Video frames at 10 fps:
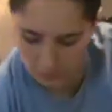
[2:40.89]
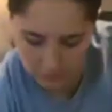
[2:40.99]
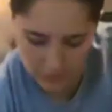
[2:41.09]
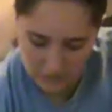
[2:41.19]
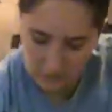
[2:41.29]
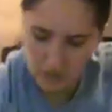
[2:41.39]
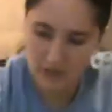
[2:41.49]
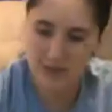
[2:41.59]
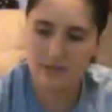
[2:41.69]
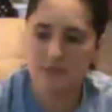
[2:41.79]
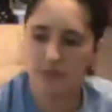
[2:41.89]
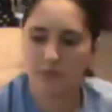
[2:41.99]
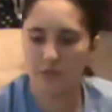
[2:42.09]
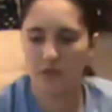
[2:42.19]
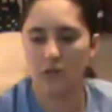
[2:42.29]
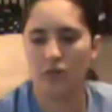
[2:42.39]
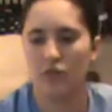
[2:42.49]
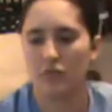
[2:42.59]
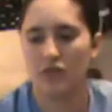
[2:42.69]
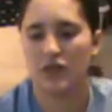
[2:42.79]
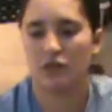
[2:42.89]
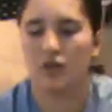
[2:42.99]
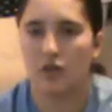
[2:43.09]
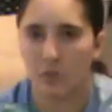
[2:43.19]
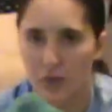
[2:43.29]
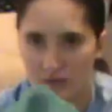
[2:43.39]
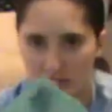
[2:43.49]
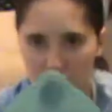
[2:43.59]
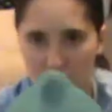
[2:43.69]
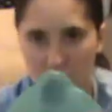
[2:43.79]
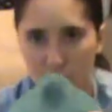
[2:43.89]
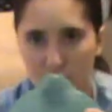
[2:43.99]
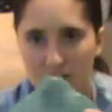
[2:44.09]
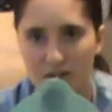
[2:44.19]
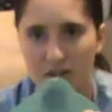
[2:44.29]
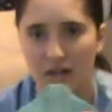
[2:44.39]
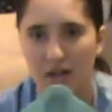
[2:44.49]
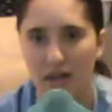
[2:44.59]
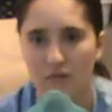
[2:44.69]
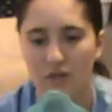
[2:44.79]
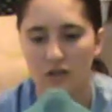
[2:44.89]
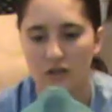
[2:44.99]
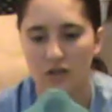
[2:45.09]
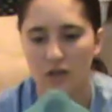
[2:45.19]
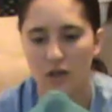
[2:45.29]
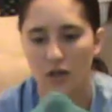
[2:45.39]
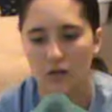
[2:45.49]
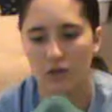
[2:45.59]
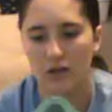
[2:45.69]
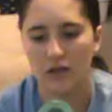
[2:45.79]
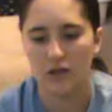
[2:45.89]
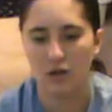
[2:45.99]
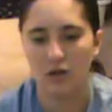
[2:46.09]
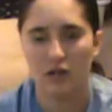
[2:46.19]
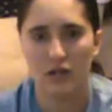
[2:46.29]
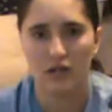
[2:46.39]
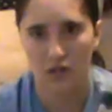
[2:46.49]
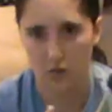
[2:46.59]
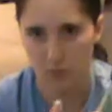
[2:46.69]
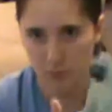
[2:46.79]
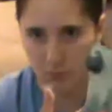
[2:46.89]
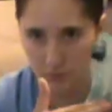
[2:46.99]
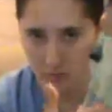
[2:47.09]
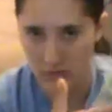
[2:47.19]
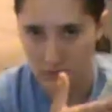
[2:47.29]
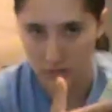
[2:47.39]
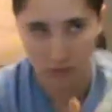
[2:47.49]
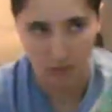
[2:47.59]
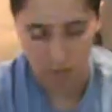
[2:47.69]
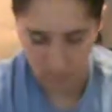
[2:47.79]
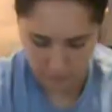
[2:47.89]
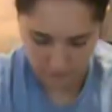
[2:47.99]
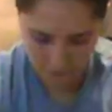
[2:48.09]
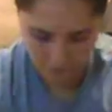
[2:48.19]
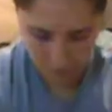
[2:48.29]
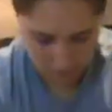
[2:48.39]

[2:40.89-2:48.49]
has a different material on the back. This is like a plastic canvas right here, and then it's like a rubbery on the front.